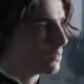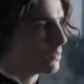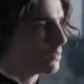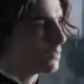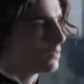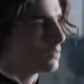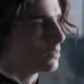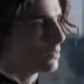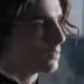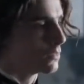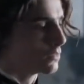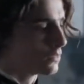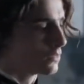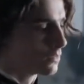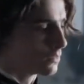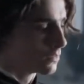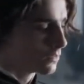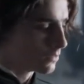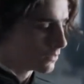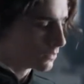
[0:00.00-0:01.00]
Look at you,
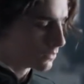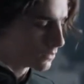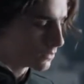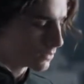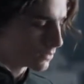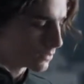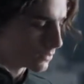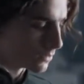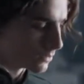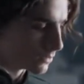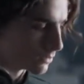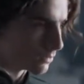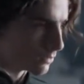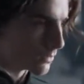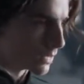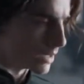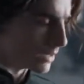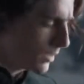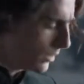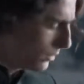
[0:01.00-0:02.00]
put on some muscle.
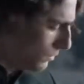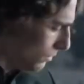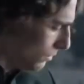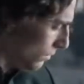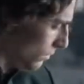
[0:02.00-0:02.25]
I did?